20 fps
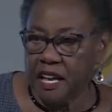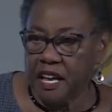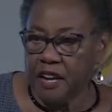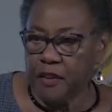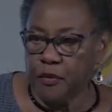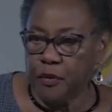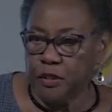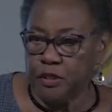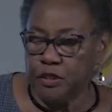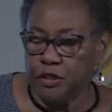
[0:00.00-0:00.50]

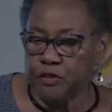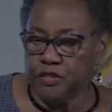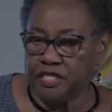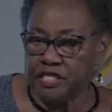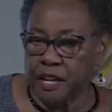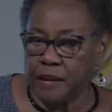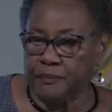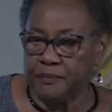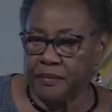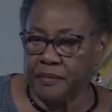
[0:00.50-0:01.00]
if we do
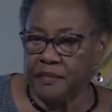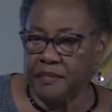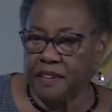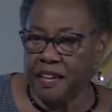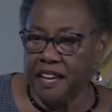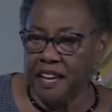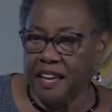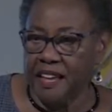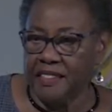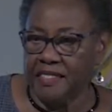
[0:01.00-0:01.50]
something
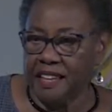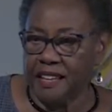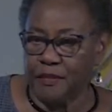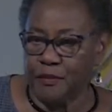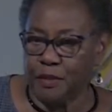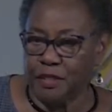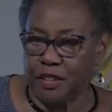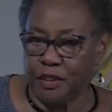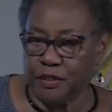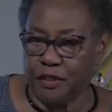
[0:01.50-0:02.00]
that
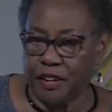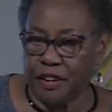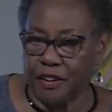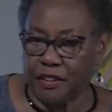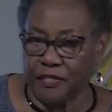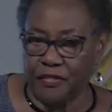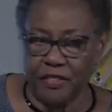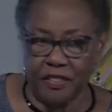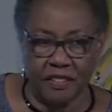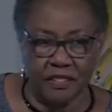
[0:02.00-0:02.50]
we don't
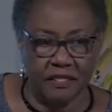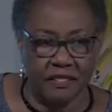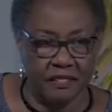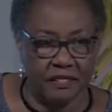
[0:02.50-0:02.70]
care for.